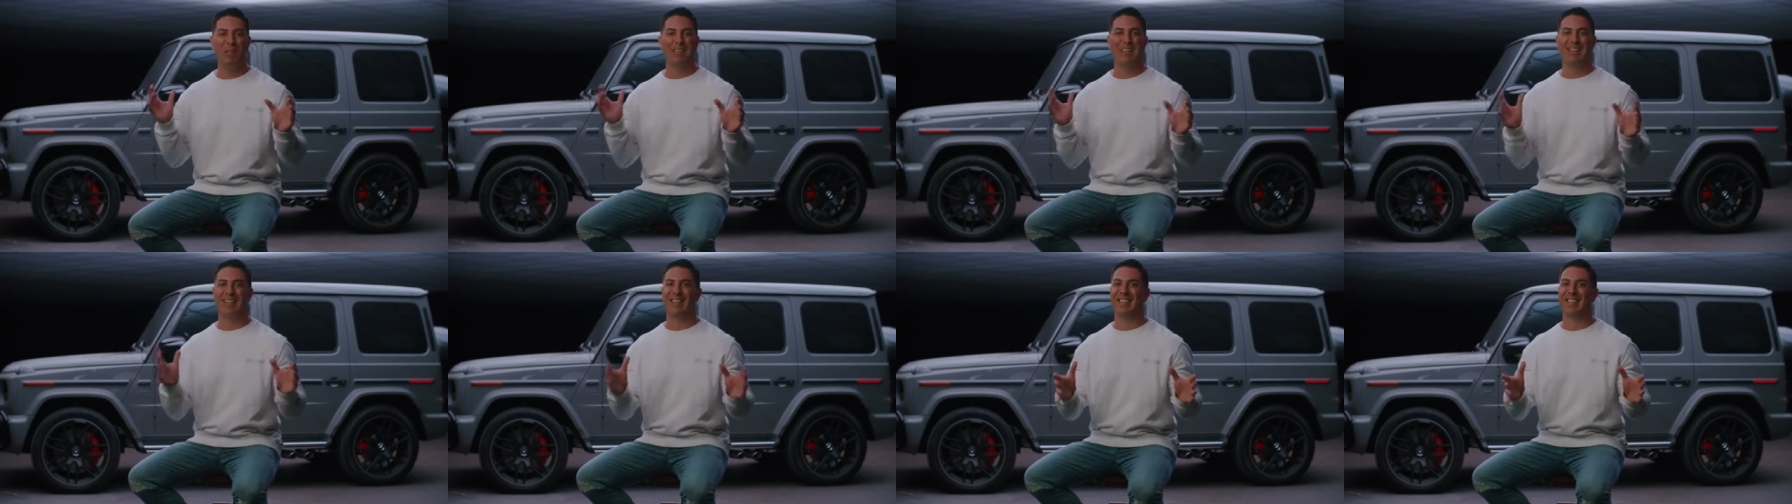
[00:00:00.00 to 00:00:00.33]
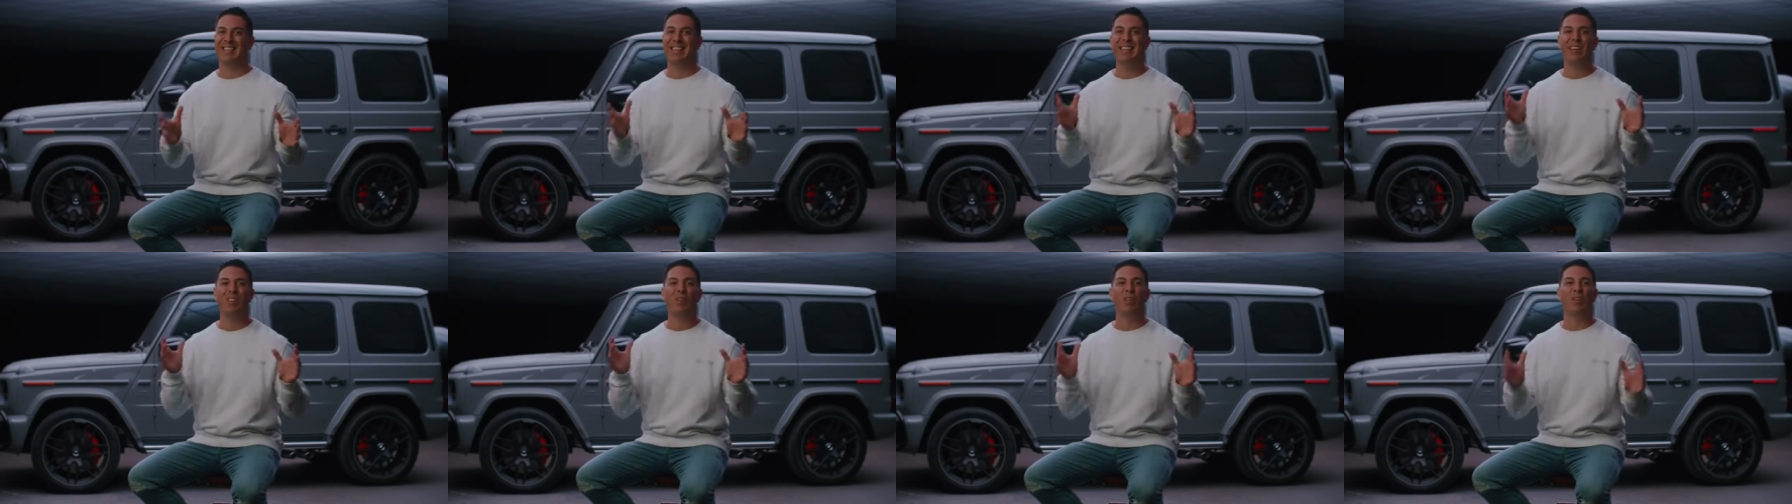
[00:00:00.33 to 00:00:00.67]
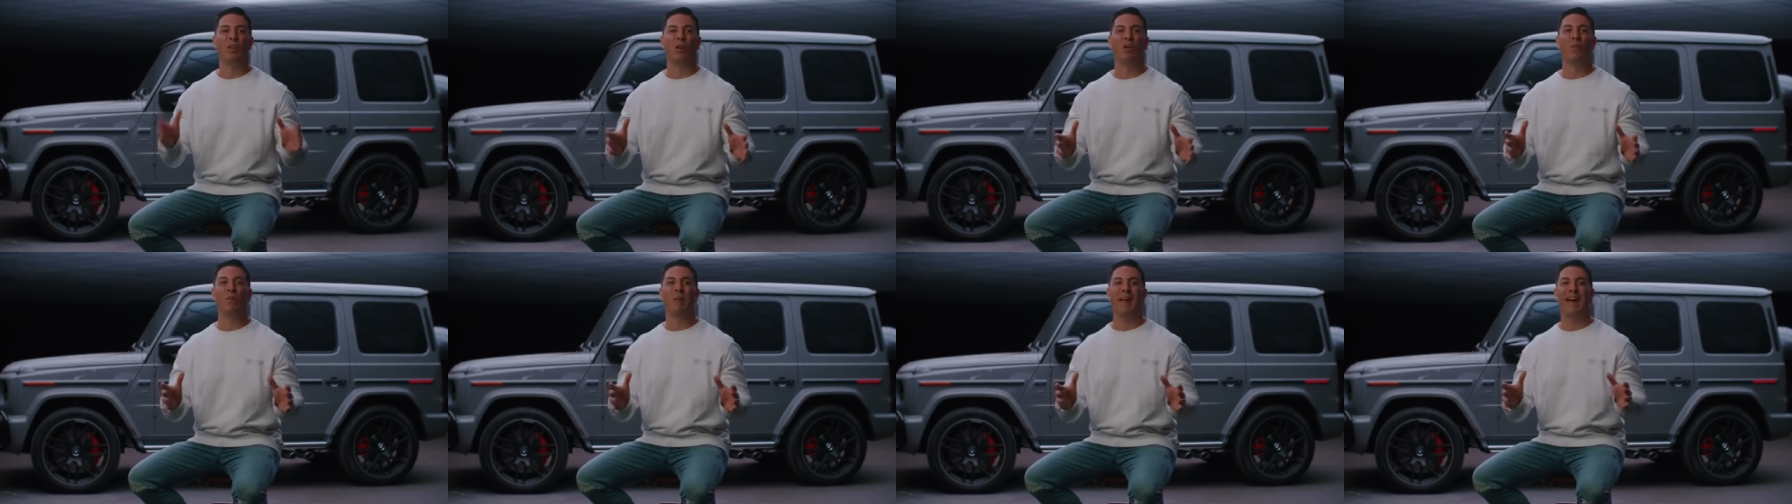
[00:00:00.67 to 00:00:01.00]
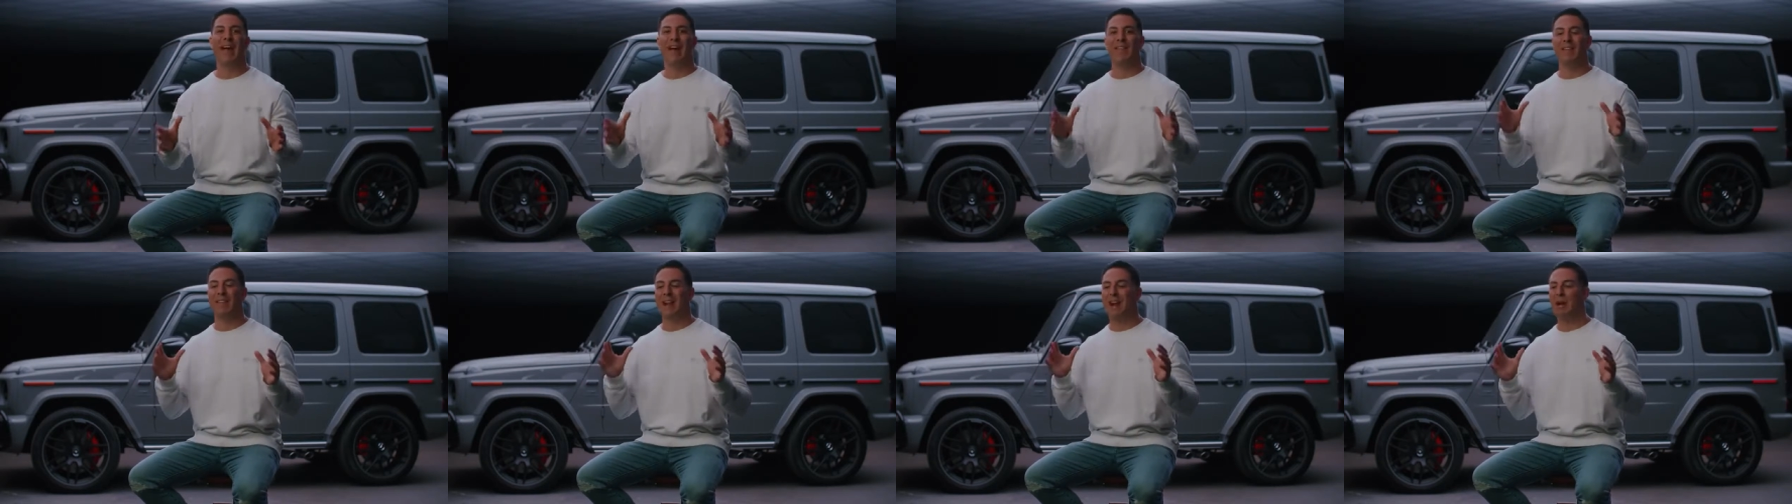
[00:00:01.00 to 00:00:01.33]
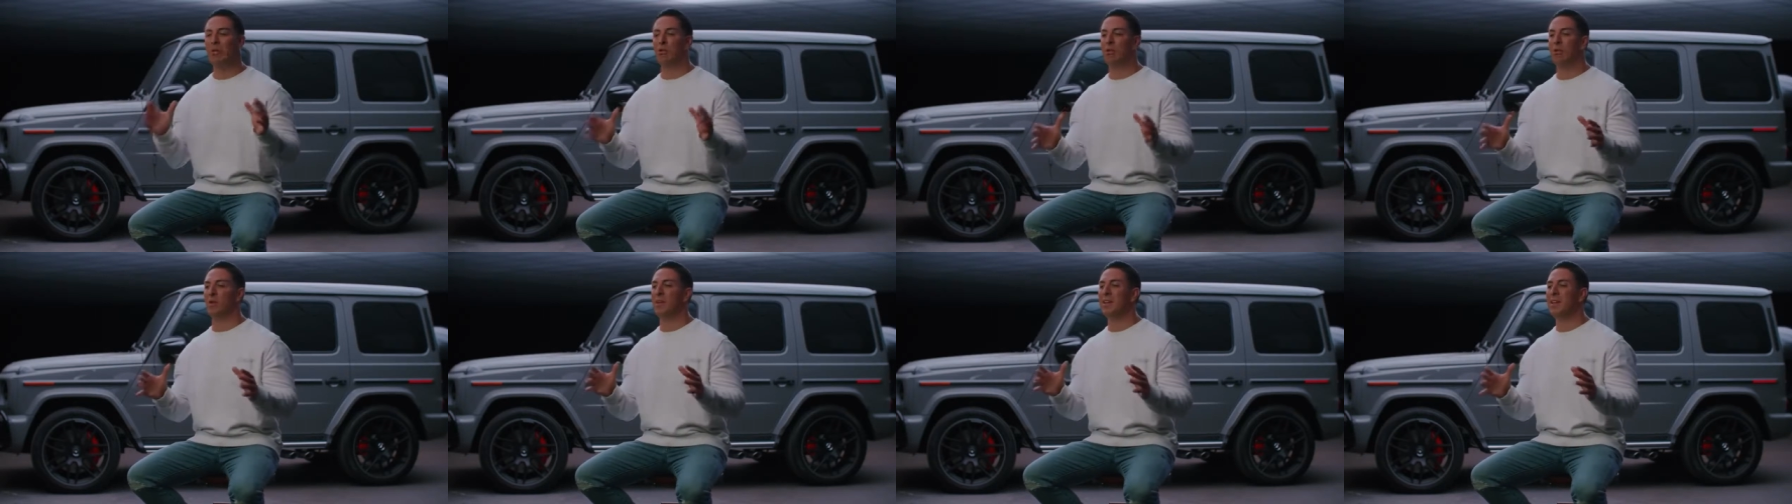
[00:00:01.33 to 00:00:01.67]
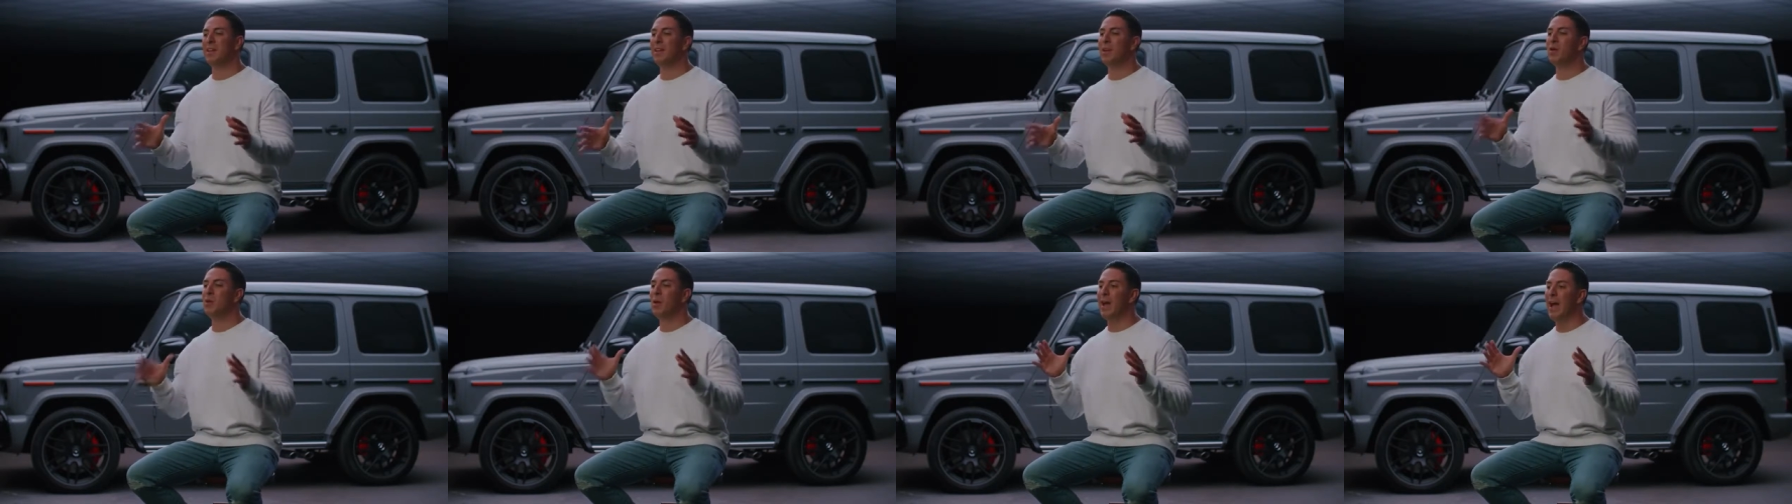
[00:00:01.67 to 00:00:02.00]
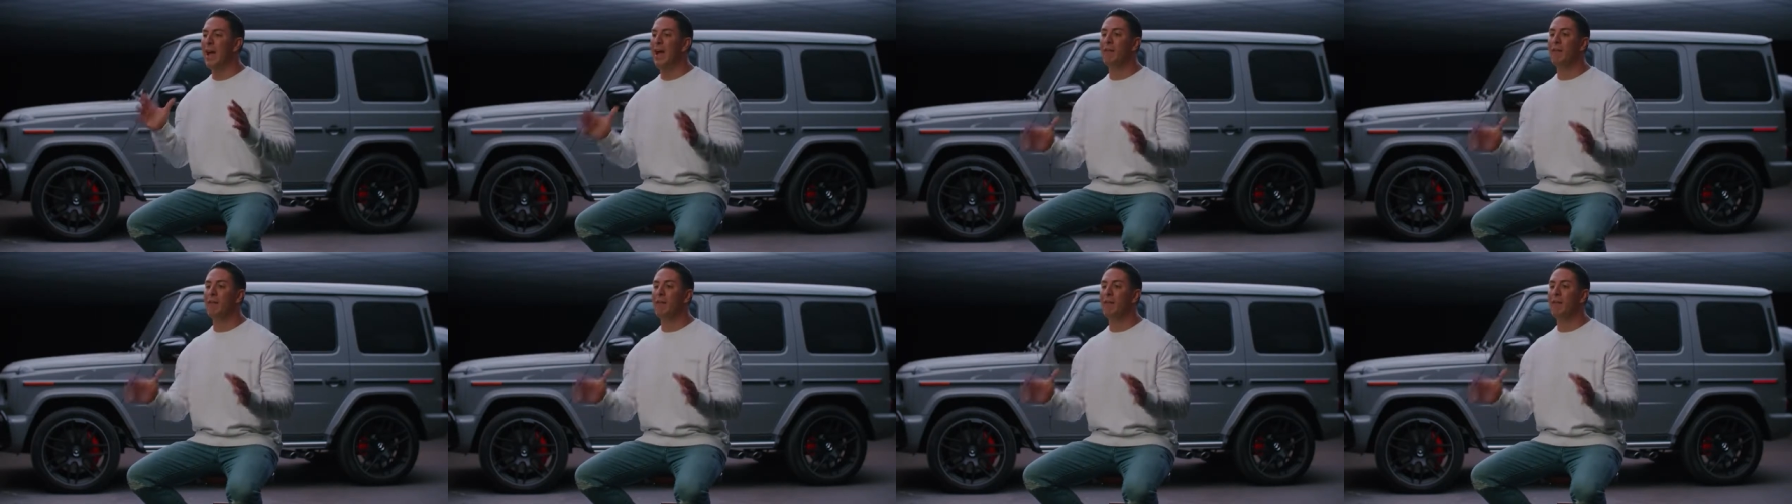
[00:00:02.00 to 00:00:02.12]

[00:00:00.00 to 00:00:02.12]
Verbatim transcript: to succeed so bad that I was willing to do